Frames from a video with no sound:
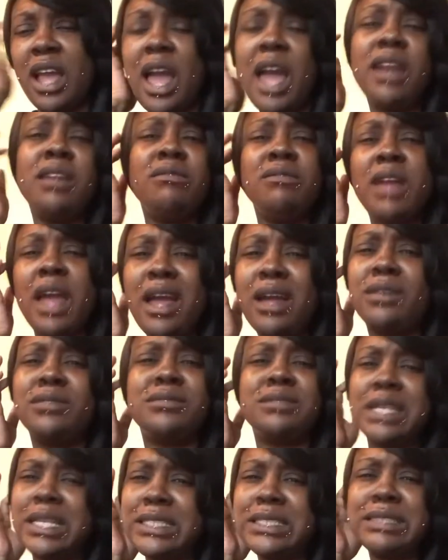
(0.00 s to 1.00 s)
I don't
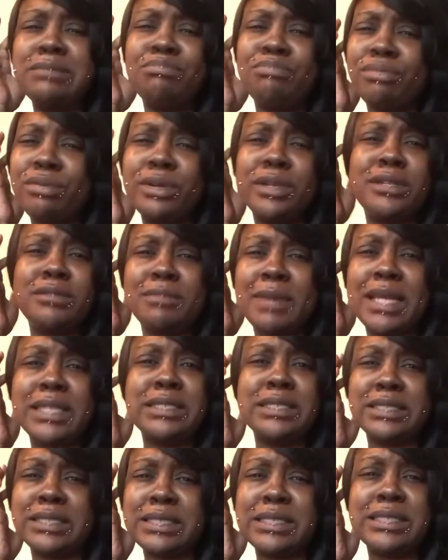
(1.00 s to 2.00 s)
know. It's pretty
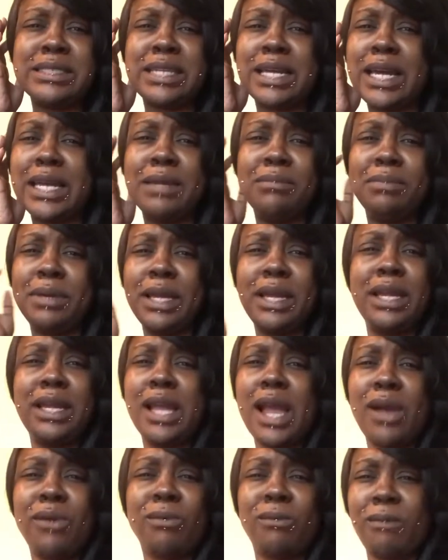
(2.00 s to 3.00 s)
much just going to
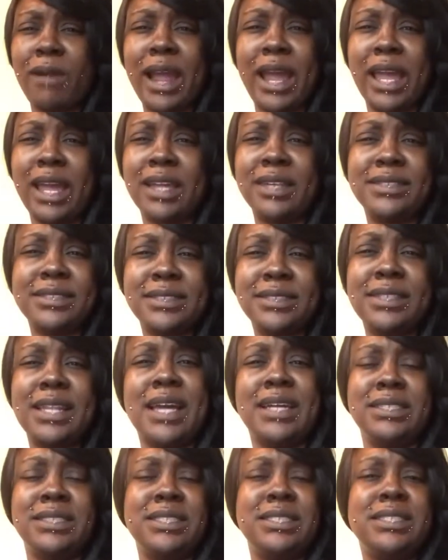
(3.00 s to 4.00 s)
be a rant.
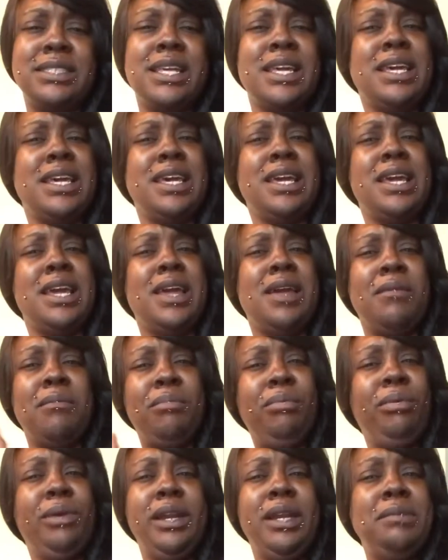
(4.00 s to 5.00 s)
That's
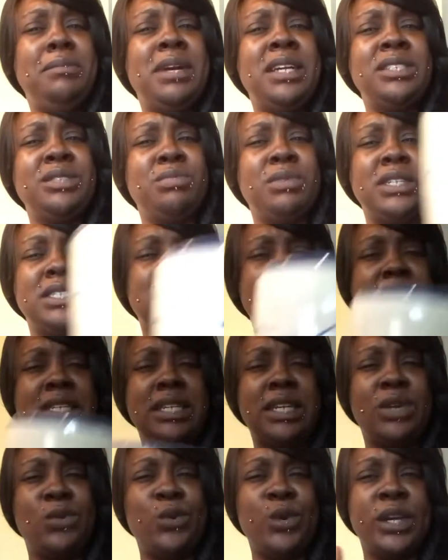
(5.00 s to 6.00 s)
pretty much what it's
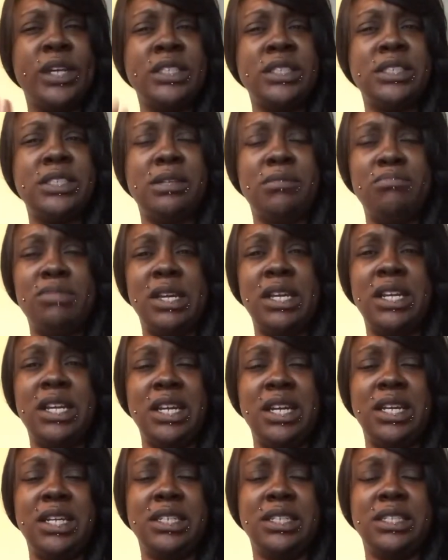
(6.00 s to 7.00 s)
going to
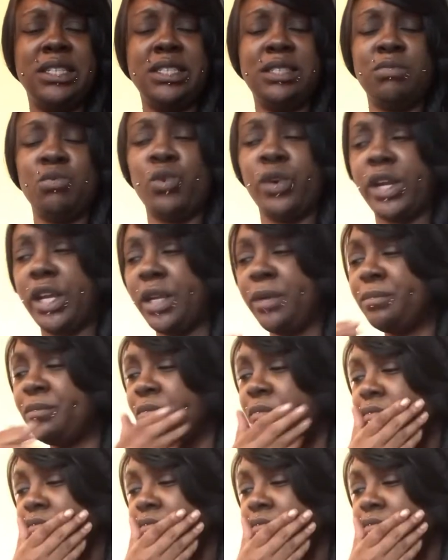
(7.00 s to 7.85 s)
be this morning.